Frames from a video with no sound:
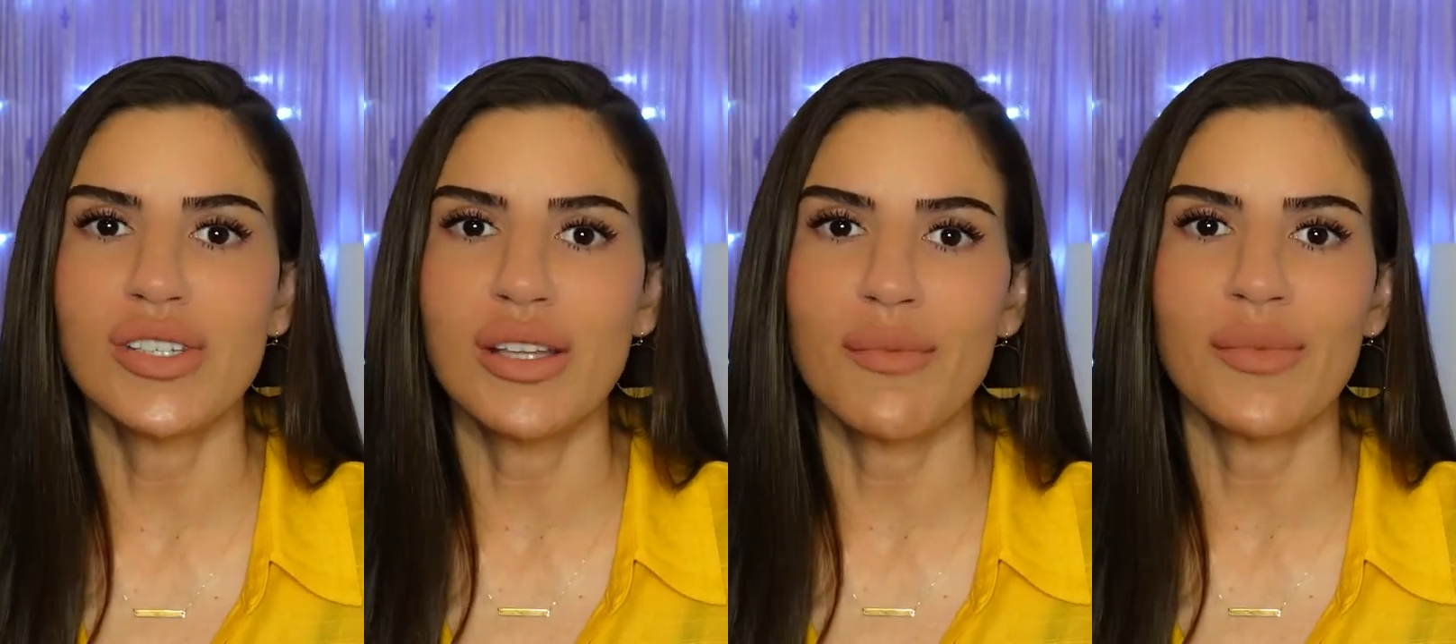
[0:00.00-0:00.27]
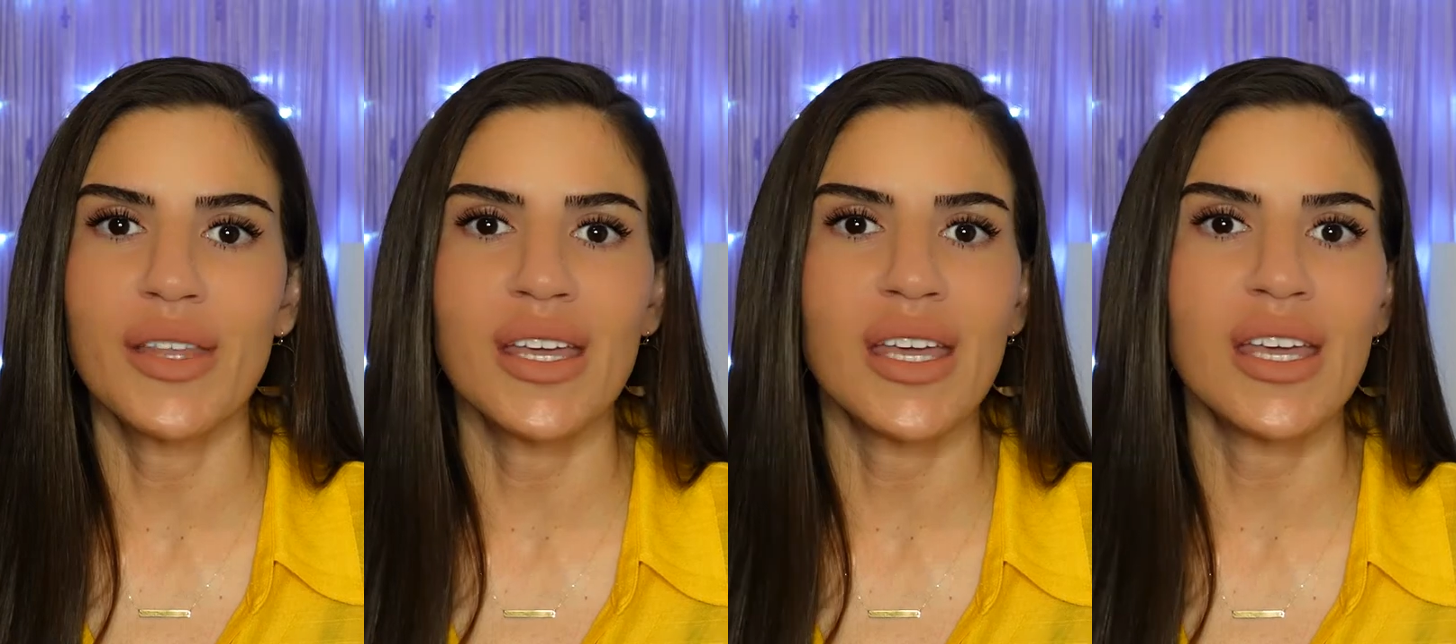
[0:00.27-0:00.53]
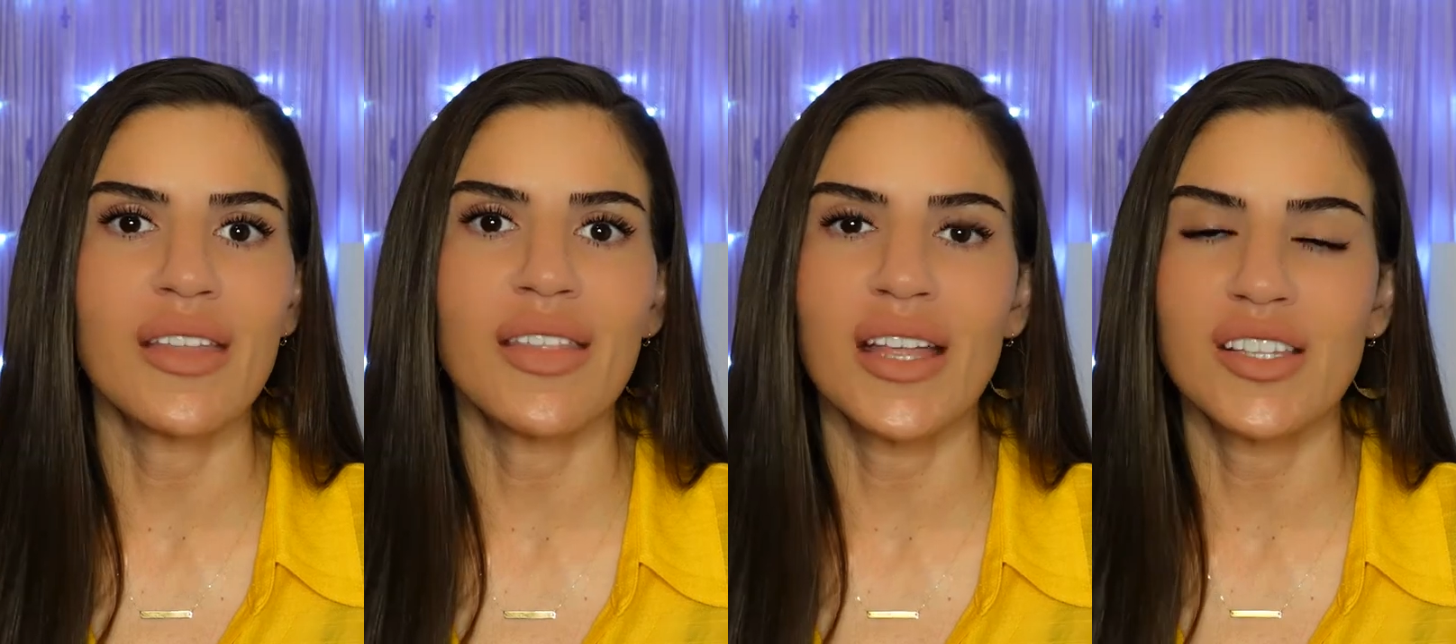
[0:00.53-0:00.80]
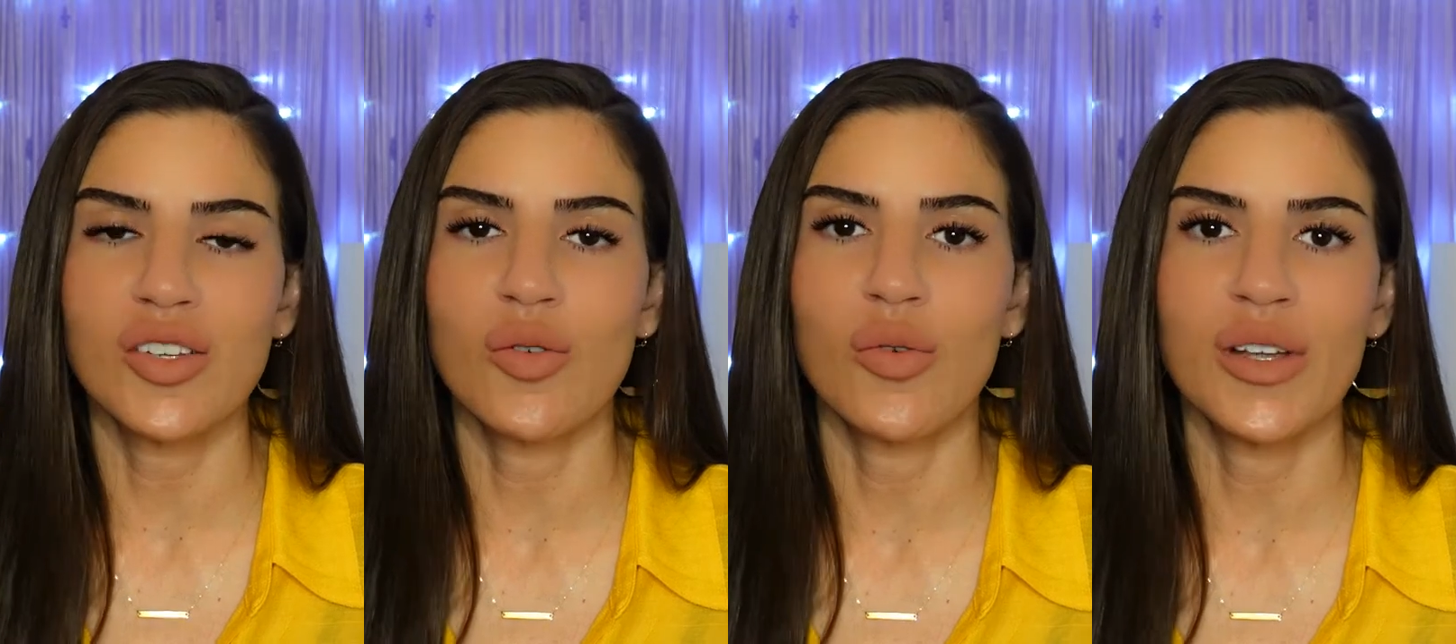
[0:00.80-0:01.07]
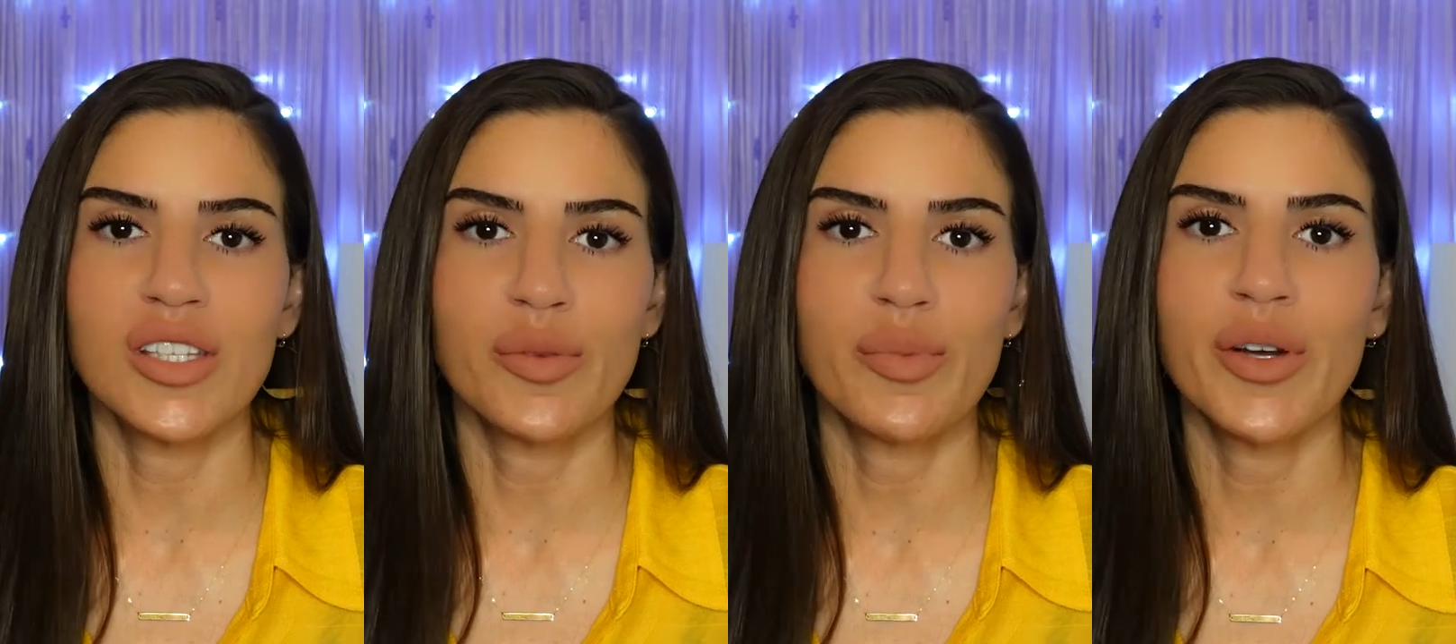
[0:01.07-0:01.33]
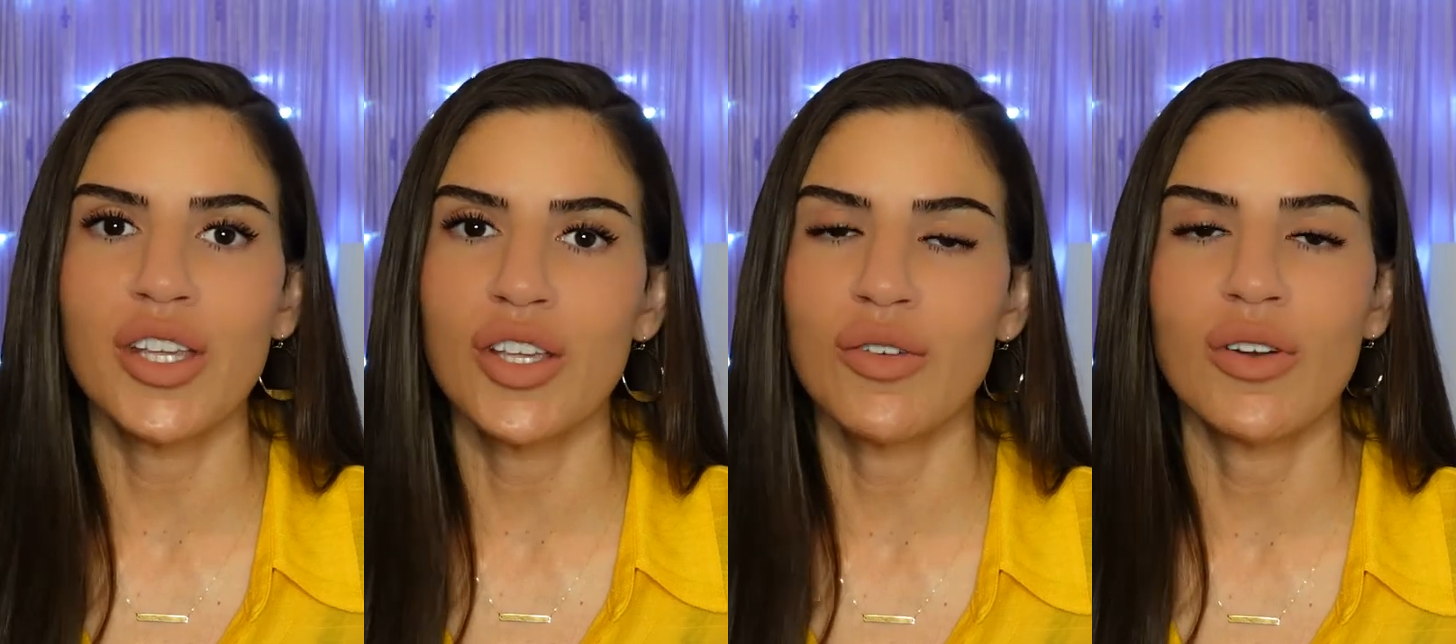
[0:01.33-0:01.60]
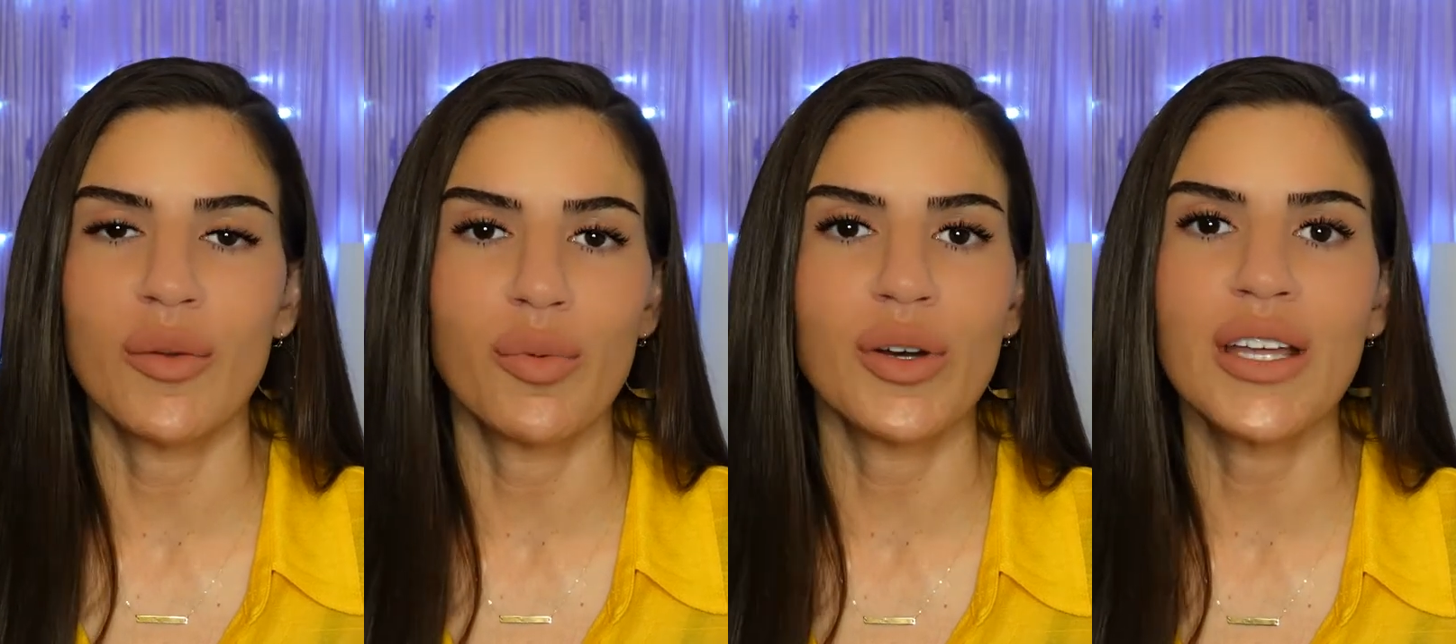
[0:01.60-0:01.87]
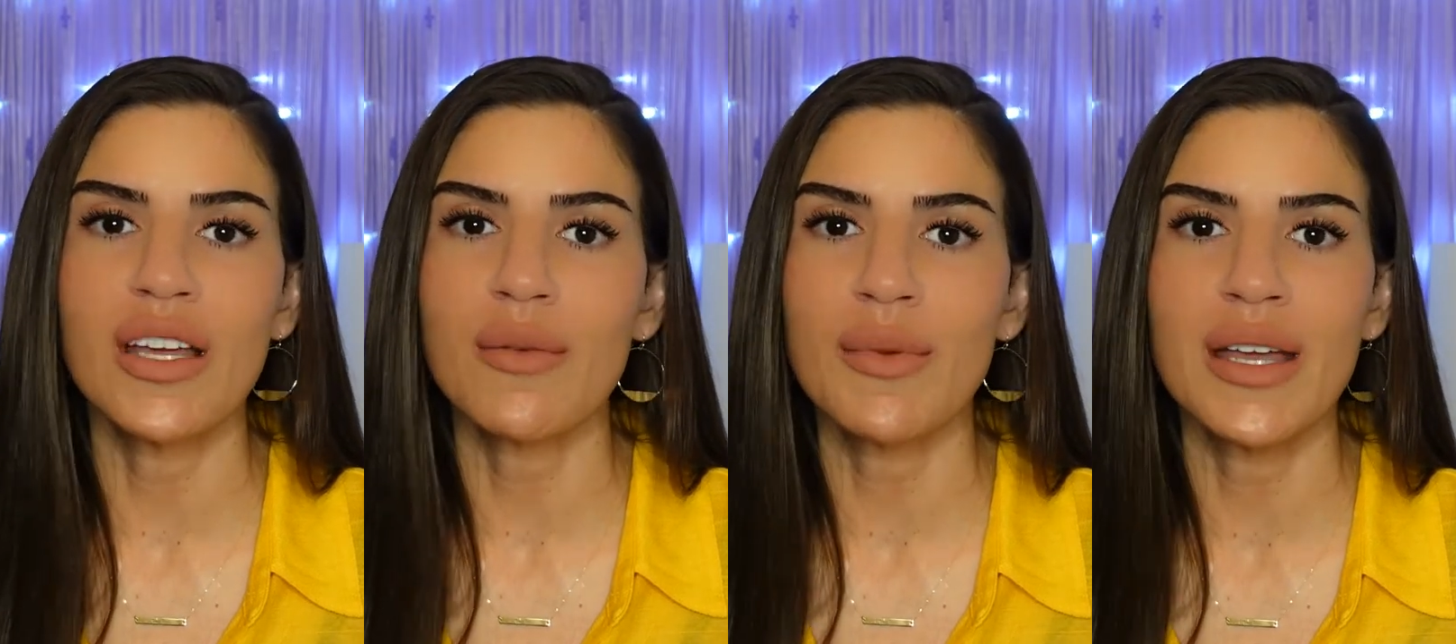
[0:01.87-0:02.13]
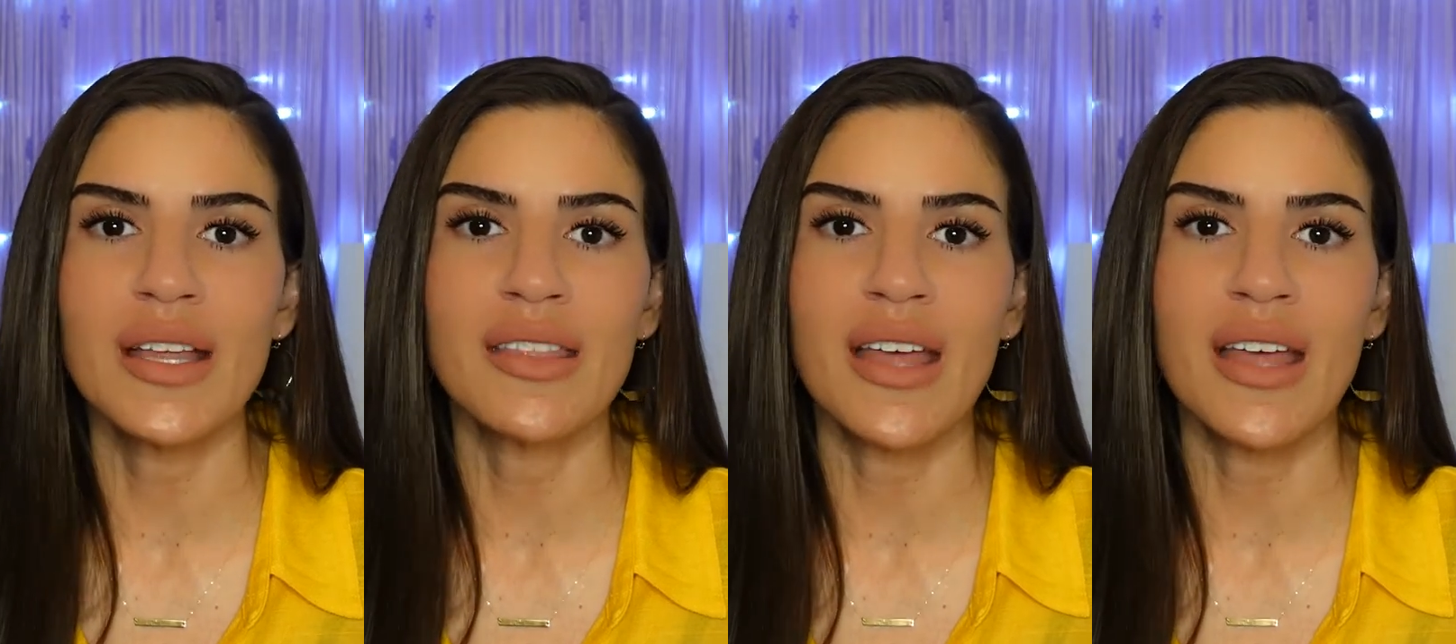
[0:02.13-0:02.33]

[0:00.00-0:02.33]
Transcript: something that's going to put you in a predicament